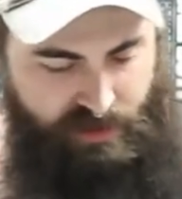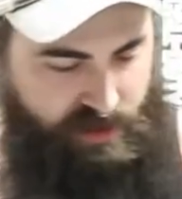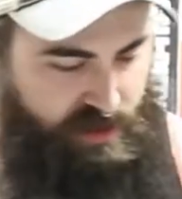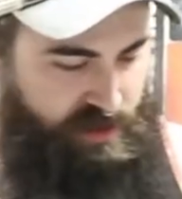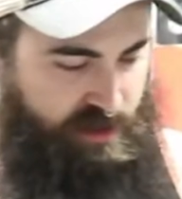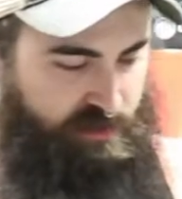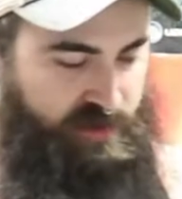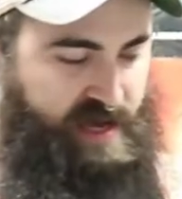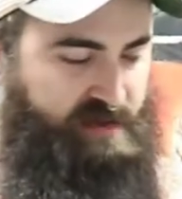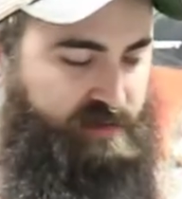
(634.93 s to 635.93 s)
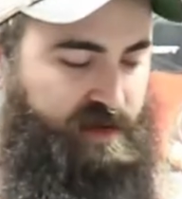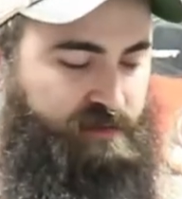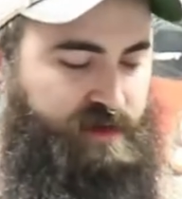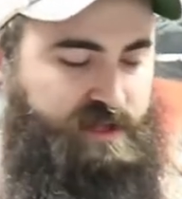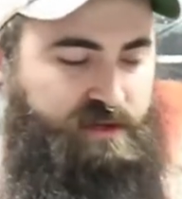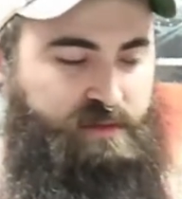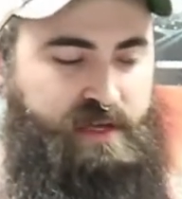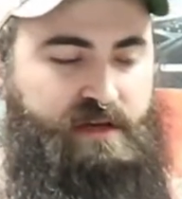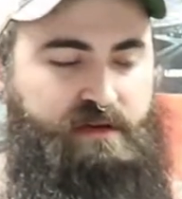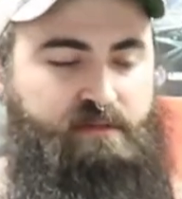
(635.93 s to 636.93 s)
Um, we have an original
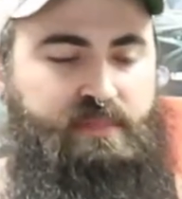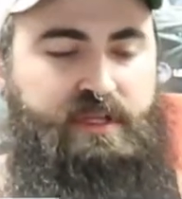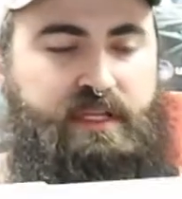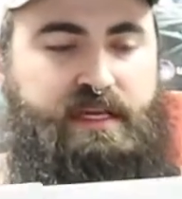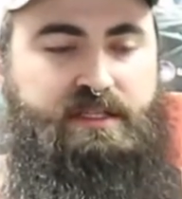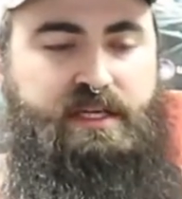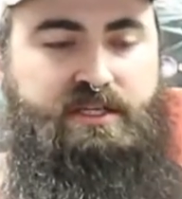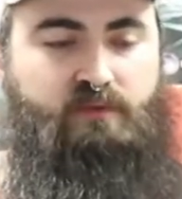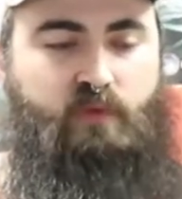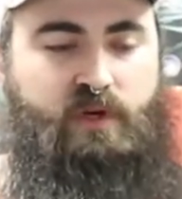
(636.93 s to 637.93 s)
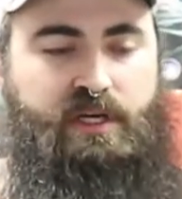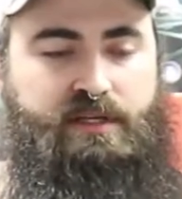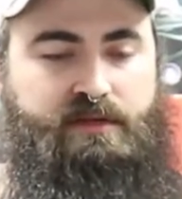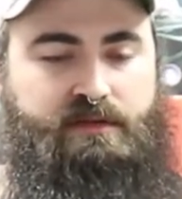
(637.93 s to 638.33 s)
PlayStation 1.